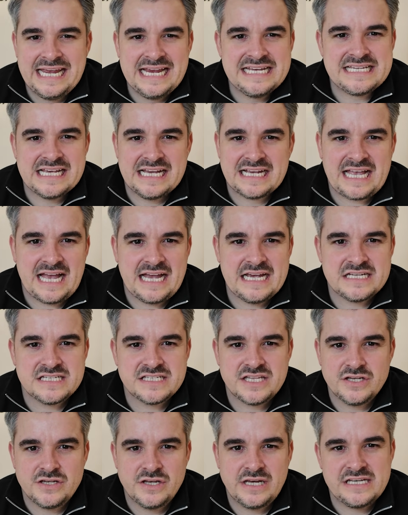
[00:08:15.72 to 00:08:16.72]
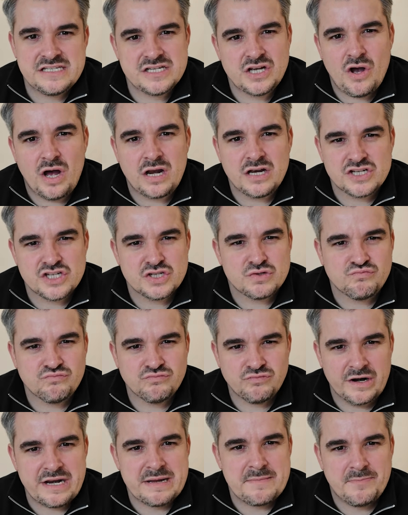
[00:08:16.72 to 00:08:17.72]
Is it a case that you need to kind of just
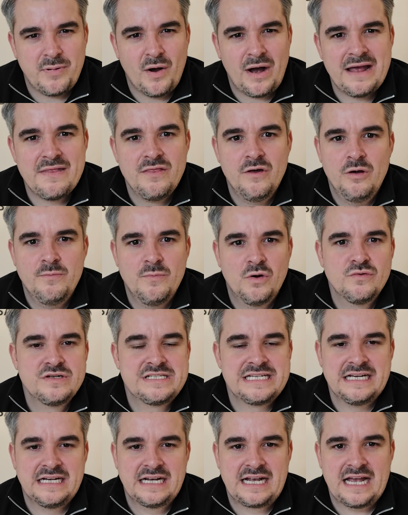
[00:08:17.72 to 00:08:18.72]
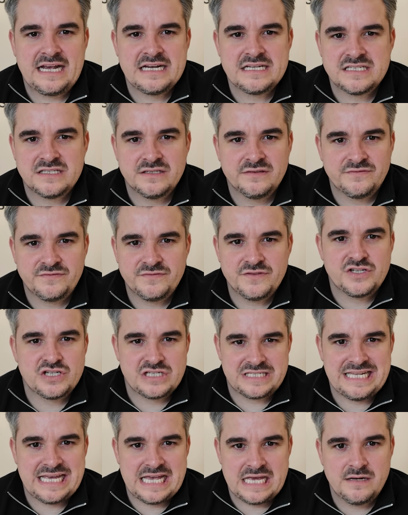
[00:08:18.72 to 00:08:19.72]
run it by them, or is it a case of
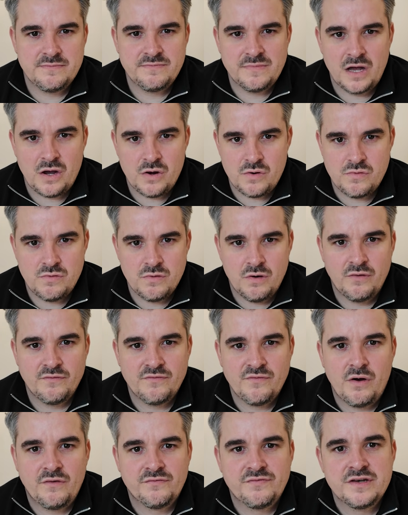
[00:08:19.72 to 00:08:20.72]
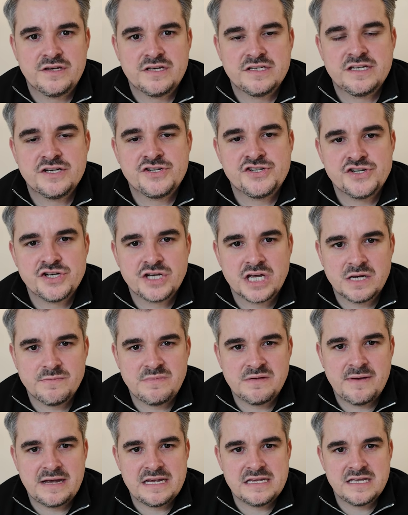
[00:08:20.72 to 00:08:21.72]
just letting them know of the decision you're going to
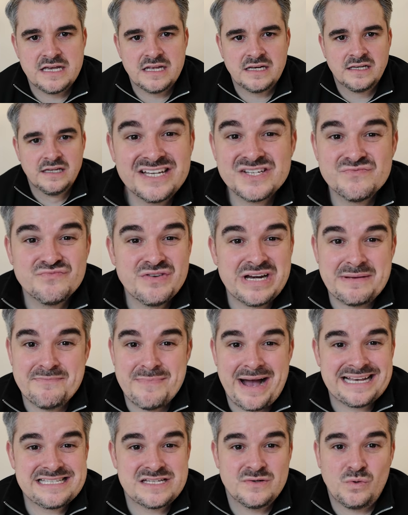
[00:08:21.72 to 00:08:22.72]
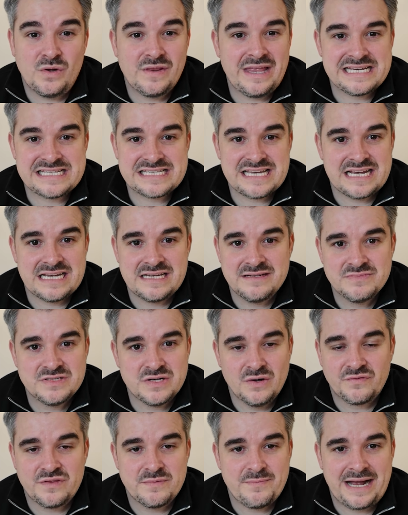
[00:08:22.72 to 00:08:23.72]
be making? It doesn't really matter what they say
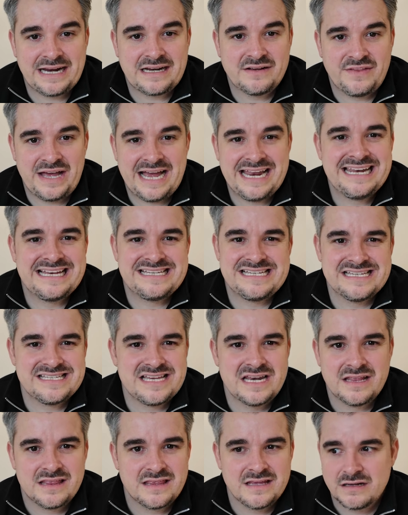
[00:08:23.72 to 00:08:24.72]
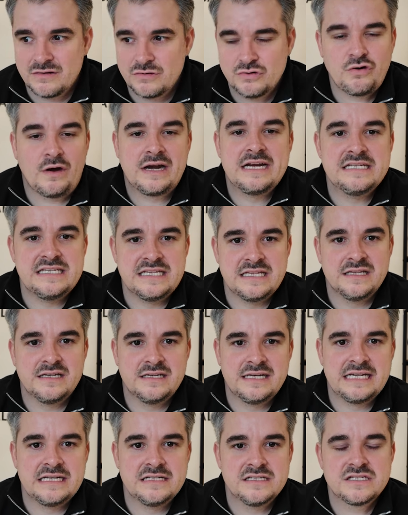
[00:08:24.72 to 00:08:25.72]
off the back of that, unless it's anything crazy that
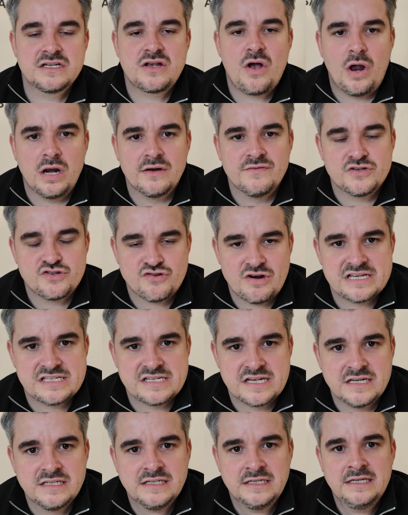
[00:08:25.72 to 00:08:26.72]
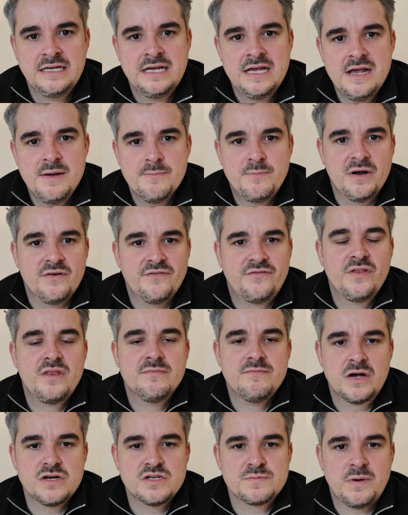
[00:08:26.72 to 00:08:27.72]
needs kind of addressing. But for the
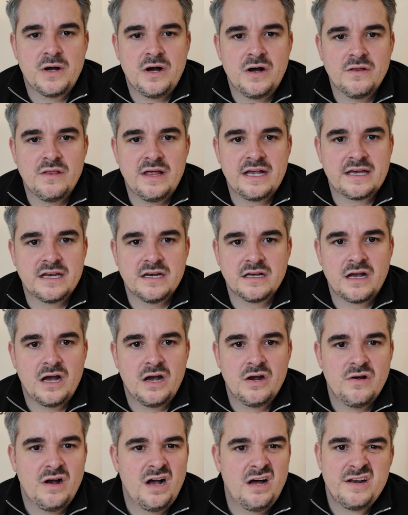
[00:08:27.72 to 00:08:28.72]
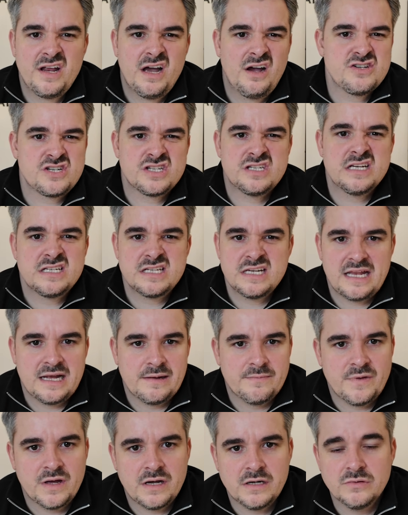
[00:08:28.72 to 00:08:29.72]
most part, they're going to go, oh no, I just need to let
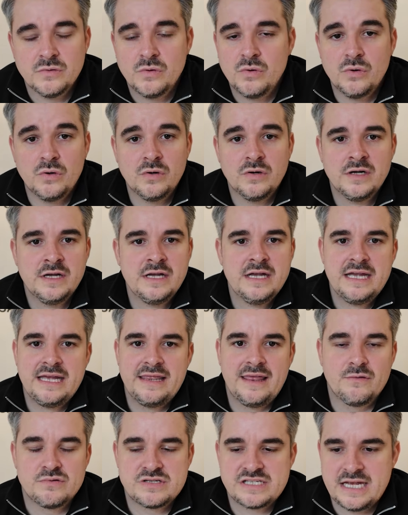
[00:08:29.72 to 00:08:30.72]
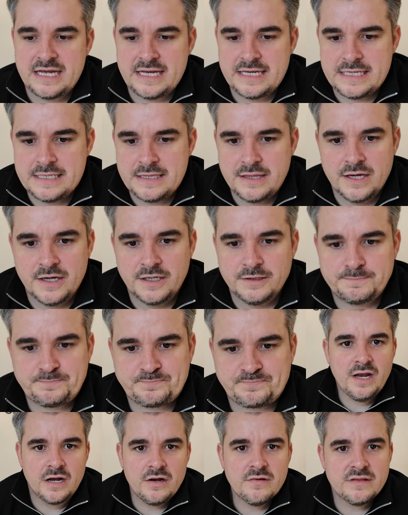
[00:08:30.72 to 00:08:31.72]
them know. Or they'll say that,
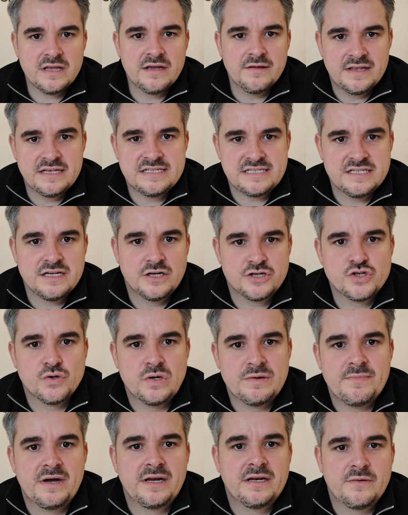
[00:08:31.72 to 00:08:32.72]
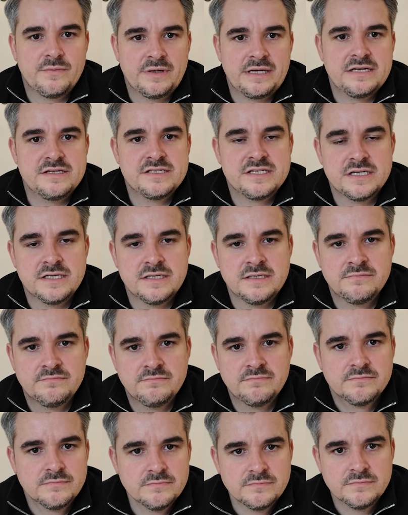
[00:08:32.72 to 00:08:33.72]
no, this is our joint money, we need to
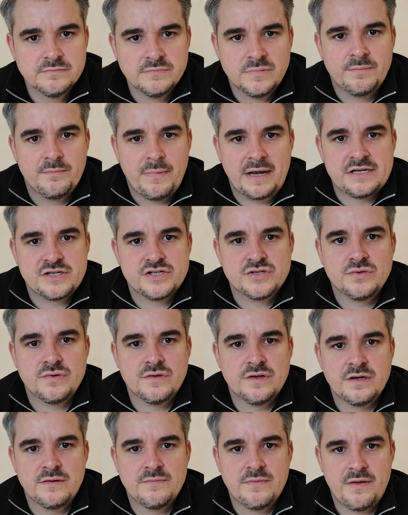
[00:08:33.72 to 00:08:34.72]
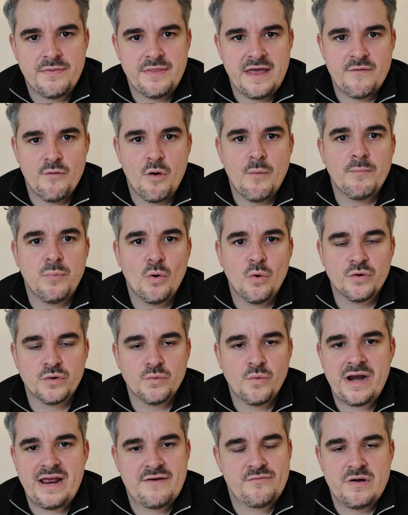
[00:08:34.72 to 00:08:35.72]
make sure that they're on board, or
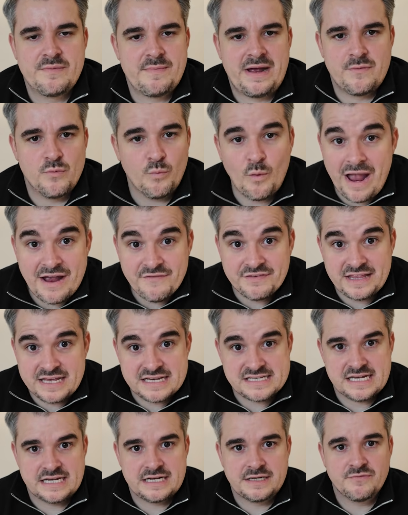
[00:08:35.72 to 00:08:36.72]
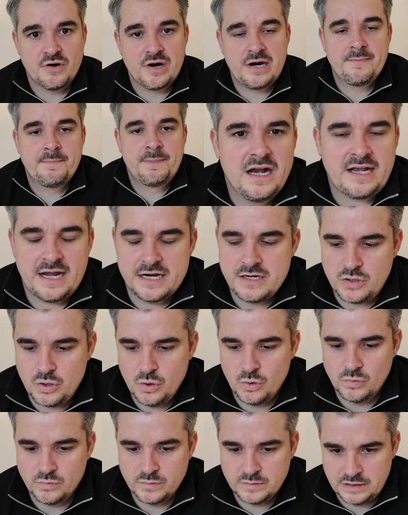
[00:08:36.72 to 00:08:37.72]
whatever it may be, whatever they're saying, right? Okay,
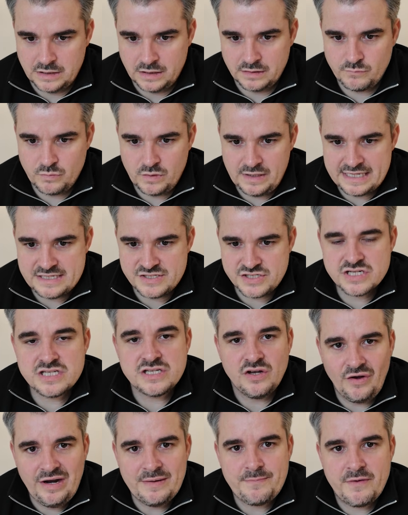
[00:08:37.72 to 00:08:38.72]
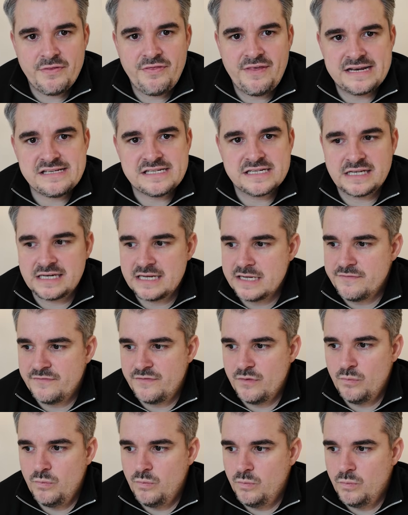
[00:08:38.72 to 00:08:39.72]
cool. Look, well, let's just hypothetically
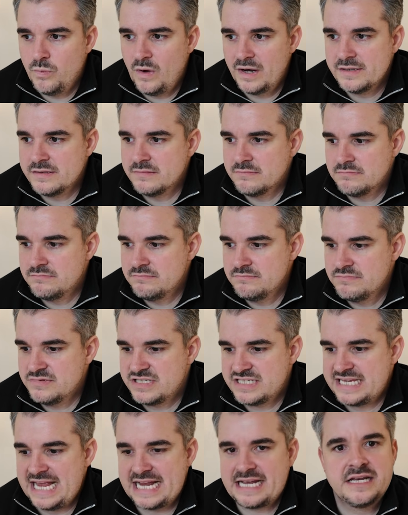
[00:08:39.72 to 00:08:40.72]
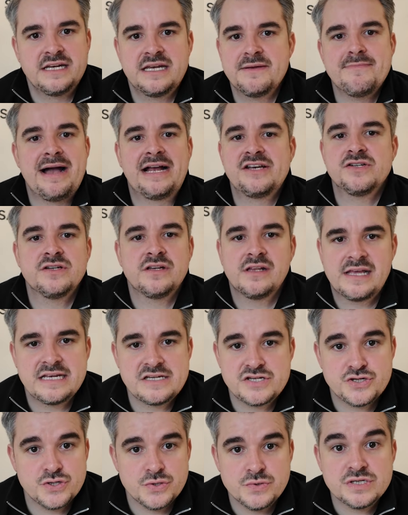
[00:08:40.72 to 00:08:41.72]
for 1 second imagine that they
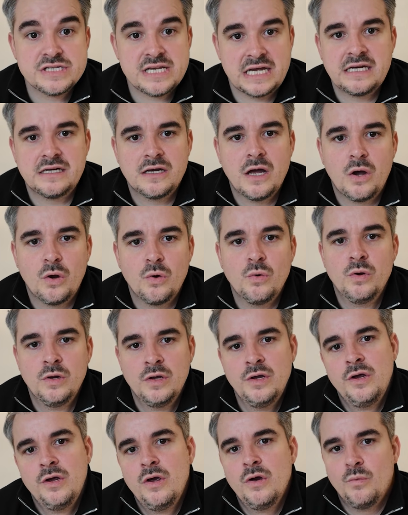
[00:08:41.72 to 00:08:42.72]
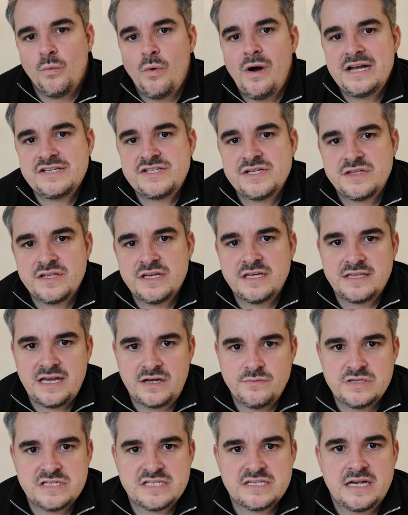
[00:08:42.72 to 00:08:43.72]
do say no. Why do you think
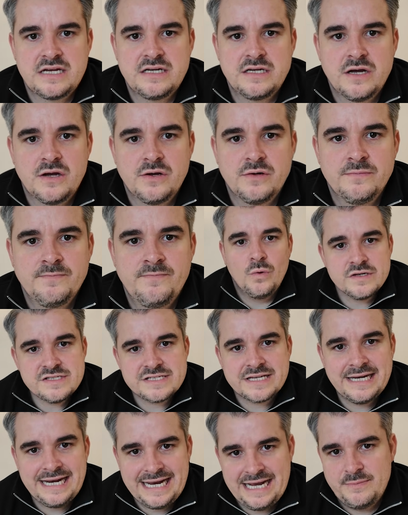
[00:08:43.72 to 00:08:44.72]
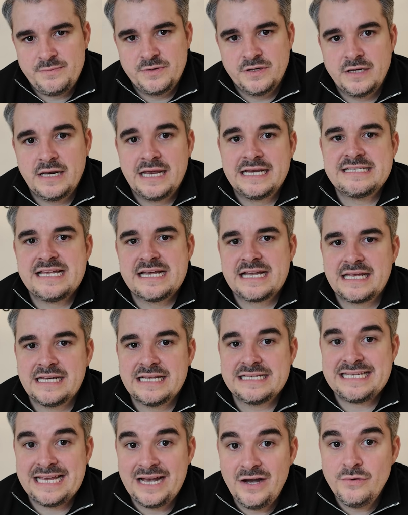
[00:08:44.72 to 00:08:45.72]
they would say no? What's going to happen is they're
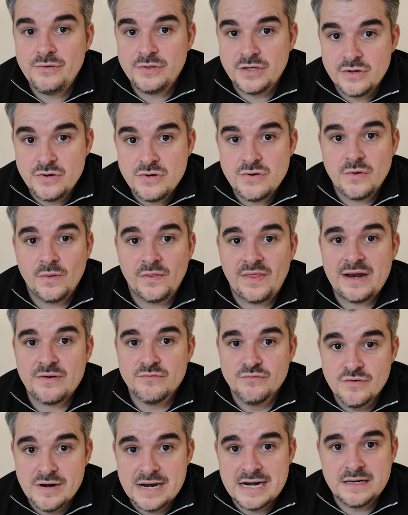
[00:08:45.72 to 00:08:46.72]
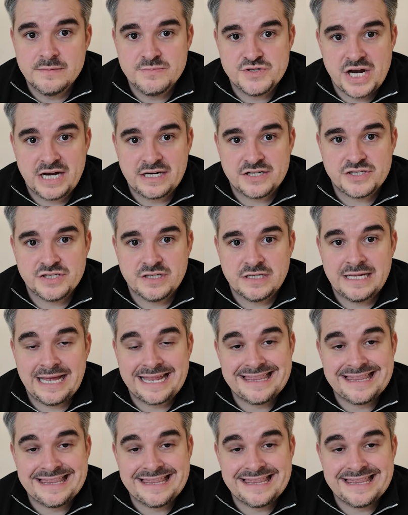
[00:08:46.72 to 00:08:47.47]
going to tell you their real objection.